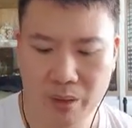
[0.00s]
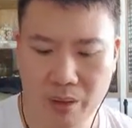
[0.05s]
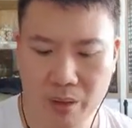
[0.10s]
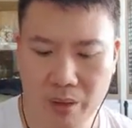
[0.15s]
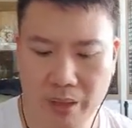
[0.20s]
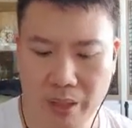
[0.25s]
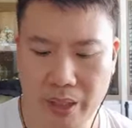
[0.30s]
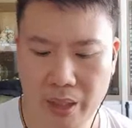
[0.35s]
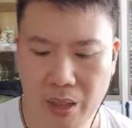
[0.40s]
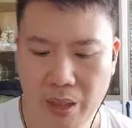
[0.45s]

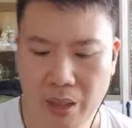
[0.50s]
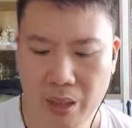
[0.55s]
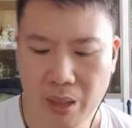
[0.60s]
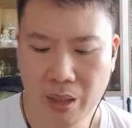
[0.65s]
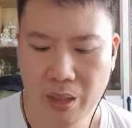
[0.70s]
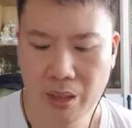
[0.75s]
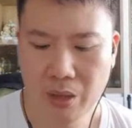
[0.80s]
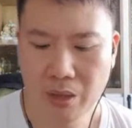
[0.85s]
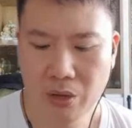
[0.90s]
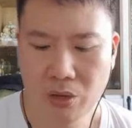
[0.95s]
Okay,
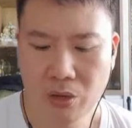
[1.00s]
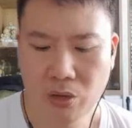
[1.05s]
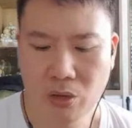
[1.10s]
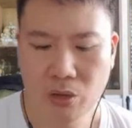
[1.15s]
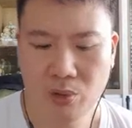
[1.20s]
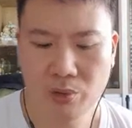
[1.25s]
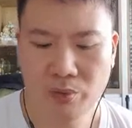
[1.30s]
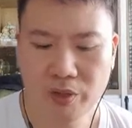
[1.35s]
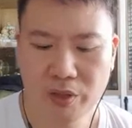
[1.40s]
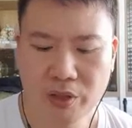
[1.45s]

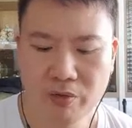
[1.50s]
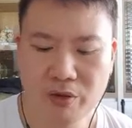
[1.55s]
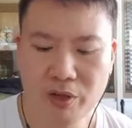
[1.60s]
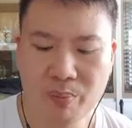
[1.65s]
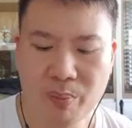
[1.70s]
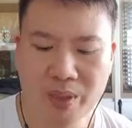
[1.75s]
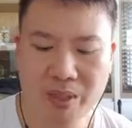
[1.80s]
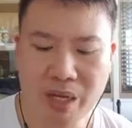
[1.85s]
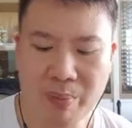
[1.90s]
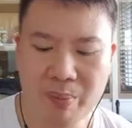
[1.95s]
so first of all,
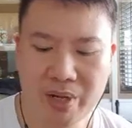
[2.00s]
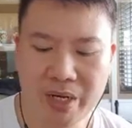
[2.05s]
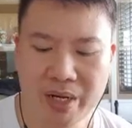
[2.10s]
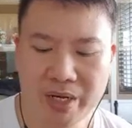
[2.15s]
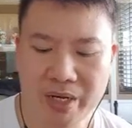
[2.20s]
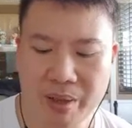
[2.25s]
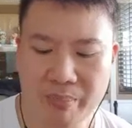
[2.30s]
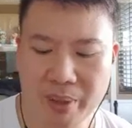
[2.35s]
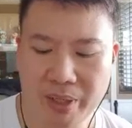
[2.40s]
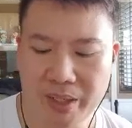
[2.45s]
you must admit
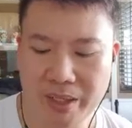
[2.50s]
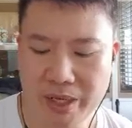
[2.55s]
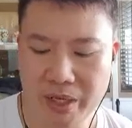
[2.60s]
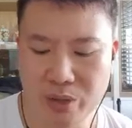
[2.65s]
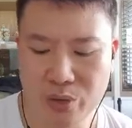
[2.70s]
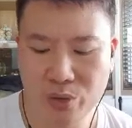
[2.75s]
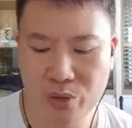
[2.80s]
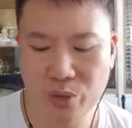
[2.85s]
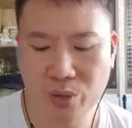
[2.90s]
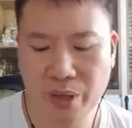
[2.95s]
that they are better than
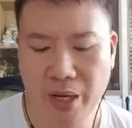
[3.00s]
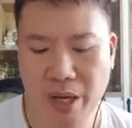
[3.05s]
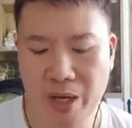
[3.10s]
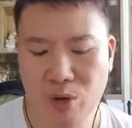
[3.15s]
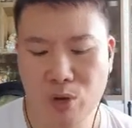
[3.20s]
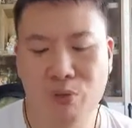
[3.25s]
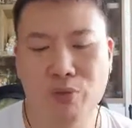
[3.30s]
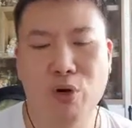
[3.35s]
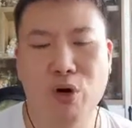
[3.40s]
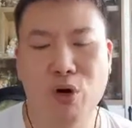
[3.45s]
you
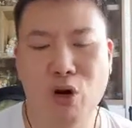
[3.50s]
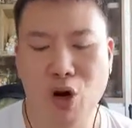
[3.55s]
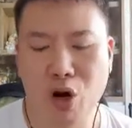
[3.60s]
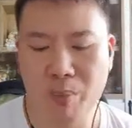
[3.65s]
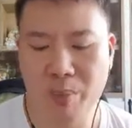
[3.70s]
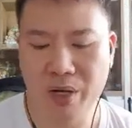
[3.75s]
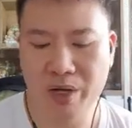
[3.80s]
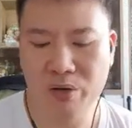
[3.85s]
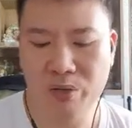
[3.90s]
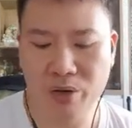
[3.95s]
and look for
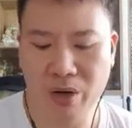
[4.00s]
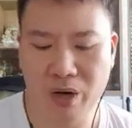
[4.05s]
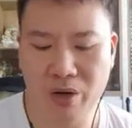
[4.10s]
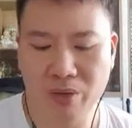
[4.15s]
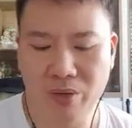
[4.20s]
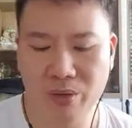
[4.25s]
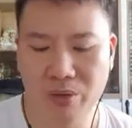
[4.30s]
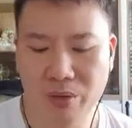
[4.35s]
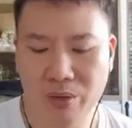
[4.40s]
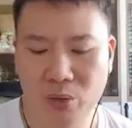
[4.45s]
common ground.